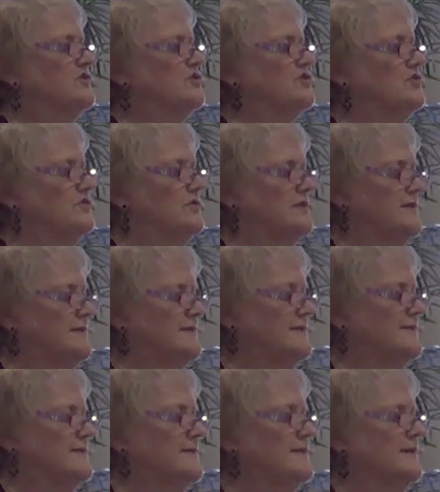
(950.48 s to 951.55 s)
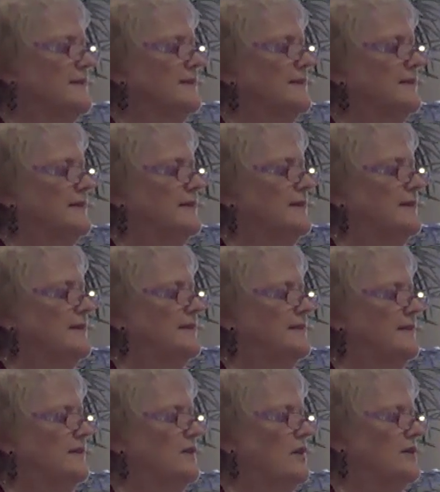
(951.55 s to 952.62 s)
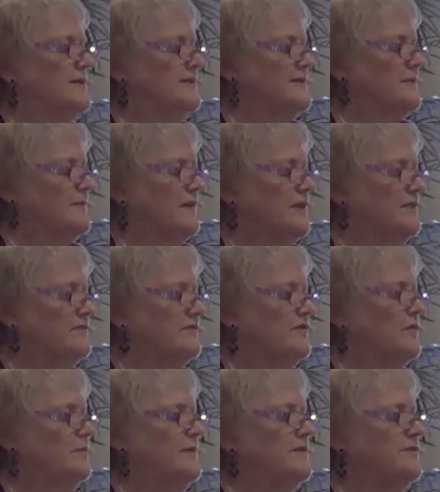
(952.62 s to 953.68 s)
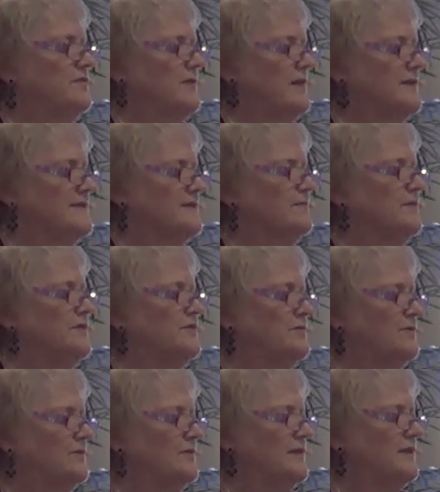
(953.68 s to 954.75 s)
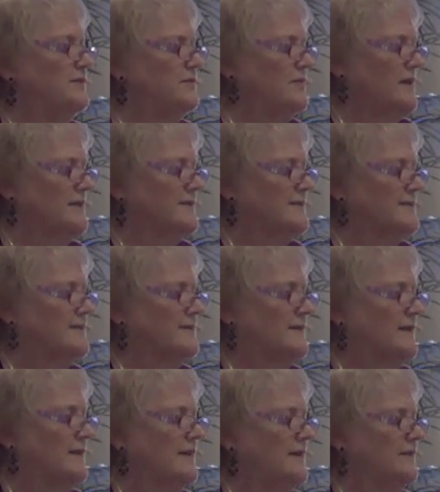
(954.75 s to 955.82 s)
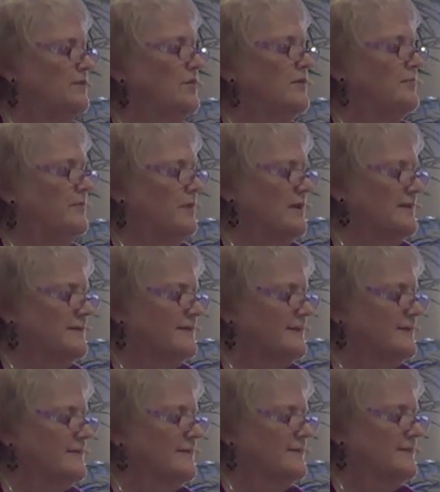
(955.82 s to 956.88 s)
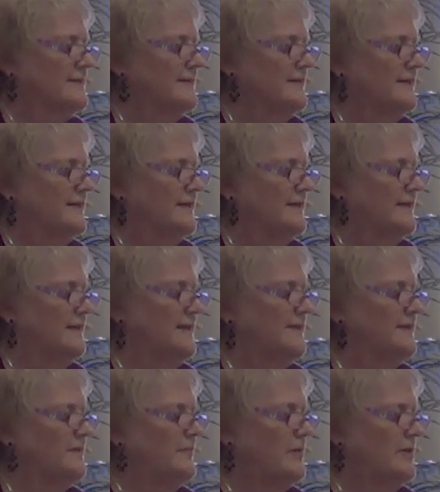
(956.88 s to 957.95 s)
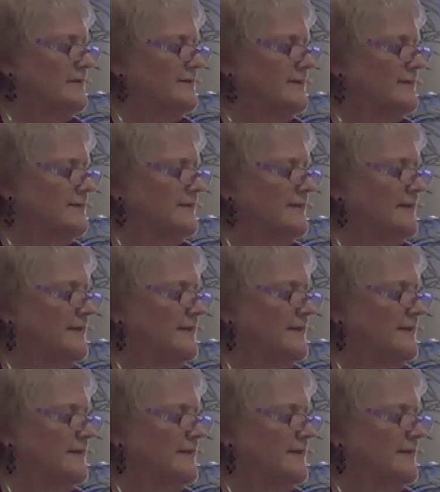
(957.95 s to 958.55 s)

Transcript: assurance that all is well, for we trust, we truly trust your presence in the present.